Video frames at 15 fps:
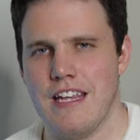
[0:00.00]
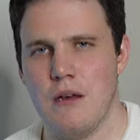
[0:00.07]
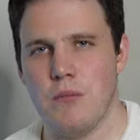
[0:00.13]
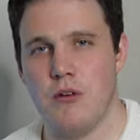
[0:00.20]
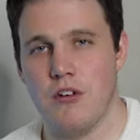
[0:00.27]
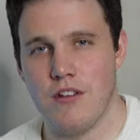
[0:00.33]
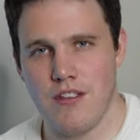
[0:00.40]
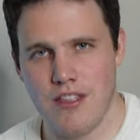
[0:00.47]
the
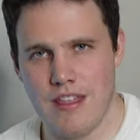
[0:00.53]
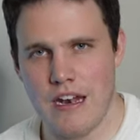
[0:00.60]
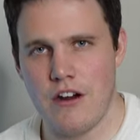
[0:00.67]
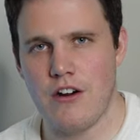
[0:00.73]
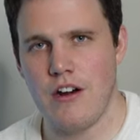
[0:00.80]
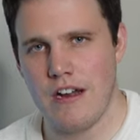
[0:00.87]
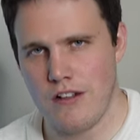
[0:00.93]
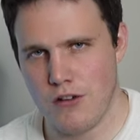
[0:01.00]
keyboards
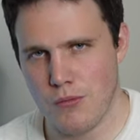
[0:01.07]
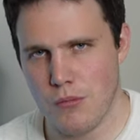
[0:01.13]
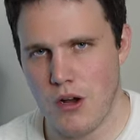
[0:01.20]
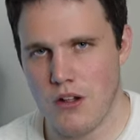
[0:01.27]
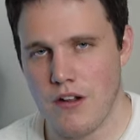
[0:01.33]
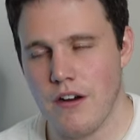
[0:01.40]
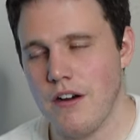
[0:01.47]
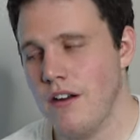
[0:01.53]
thinner and
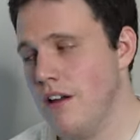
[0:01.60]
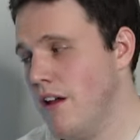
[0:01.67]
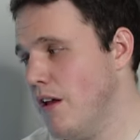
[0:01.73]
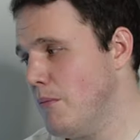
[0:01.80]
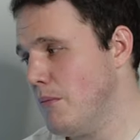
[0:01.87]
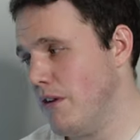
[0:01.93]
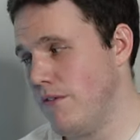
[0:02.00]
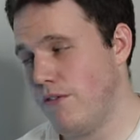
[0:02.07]
smaller.
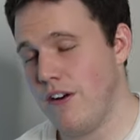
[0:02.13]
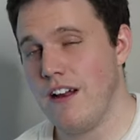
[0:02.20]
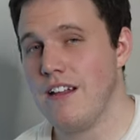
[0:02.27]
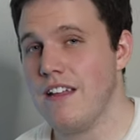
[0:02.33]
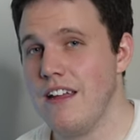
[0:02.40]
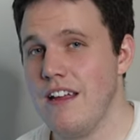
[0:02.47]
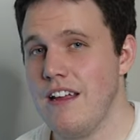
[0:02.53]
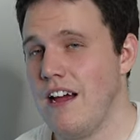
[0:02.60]
But
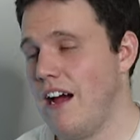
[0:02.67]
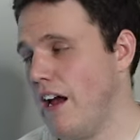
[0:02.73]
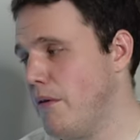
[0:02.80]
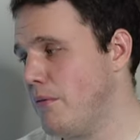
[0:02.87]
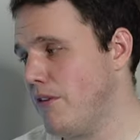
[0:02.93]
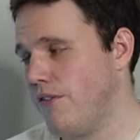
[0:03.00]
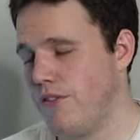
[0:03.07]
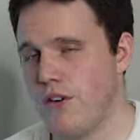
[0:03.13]
frankly,
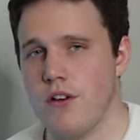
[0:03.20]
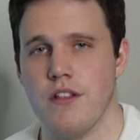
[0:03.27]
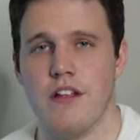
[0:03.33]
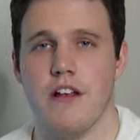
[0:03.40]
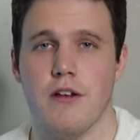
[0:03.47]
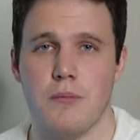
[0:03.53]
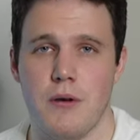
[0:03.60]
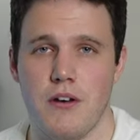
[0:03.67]
I prefer
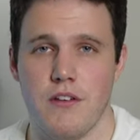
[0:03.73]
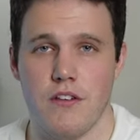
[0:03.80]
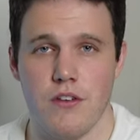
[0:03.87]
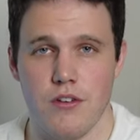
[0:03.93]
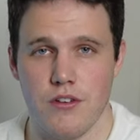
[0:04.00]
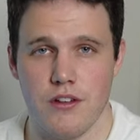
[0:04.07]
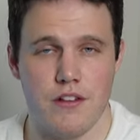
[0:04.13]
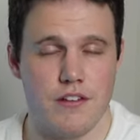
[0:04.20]
the
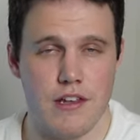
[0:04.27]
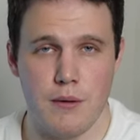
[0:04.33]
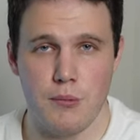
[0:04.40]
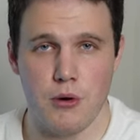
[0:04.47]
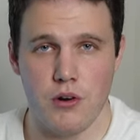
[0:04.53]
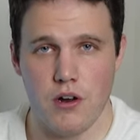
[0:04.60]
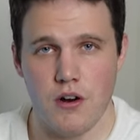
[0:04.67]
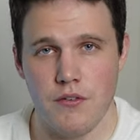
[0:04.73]
experience using this
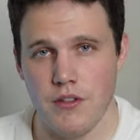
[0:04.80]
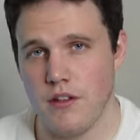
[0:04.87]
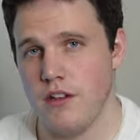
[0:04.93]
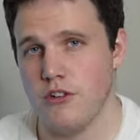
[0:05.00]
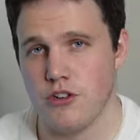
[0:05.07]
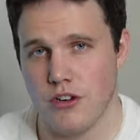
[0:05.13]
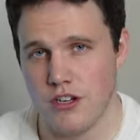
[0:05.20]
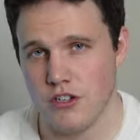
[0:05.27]
keyboard over
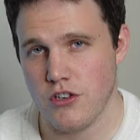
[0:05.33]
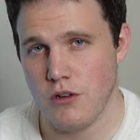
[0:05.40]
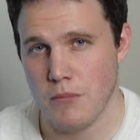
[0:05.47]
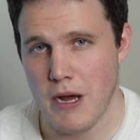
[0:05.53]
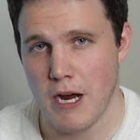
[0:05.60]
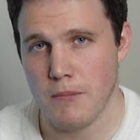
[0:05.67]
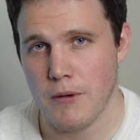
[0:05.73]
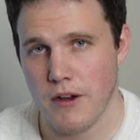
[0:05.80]
the
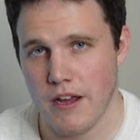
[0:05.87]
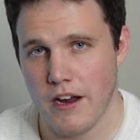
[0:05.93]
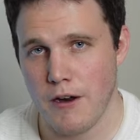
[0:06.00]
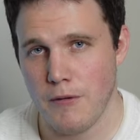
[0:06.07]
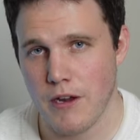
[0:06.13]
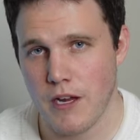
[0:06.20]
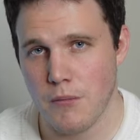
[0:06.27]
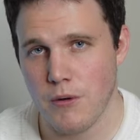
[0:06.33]
traditional MacBook
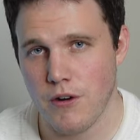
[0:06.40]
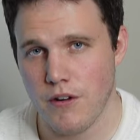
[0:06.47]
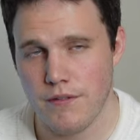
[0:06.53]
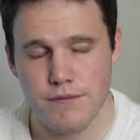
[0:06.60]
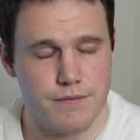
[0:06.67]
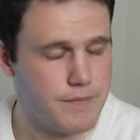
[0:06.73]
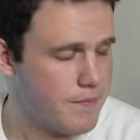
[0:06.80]
keyboard.